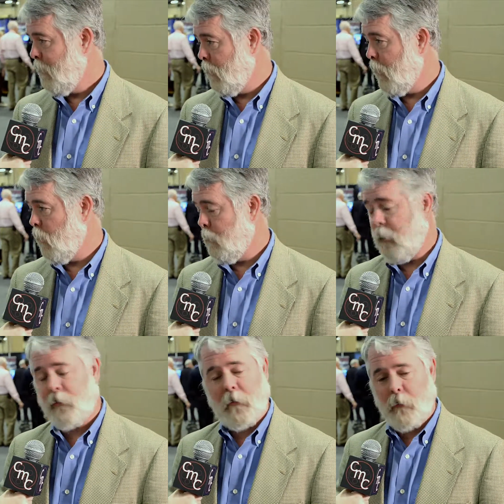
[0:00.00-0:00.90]
Ligonier
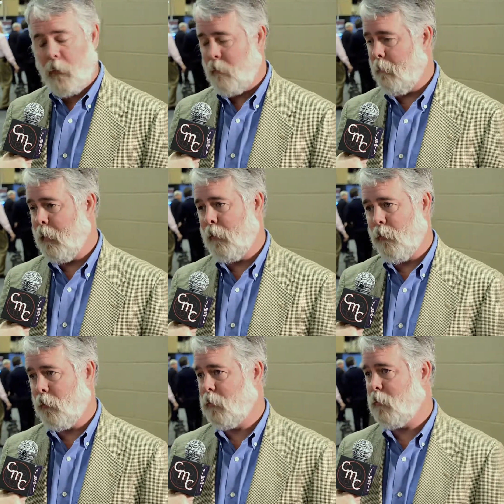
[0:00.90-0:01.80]
Ministries, is one of our big
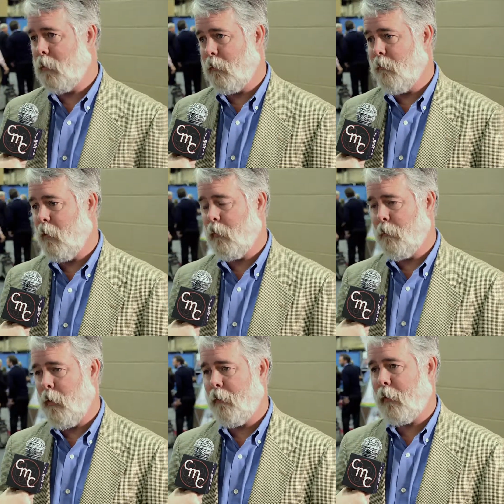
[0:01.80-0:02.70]
endorsers, and is involved in the
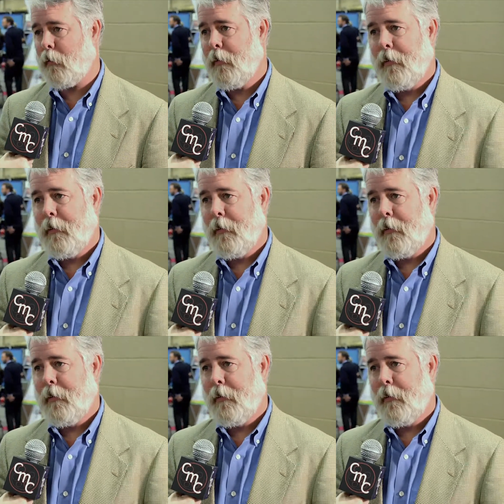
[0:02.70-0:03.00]
project.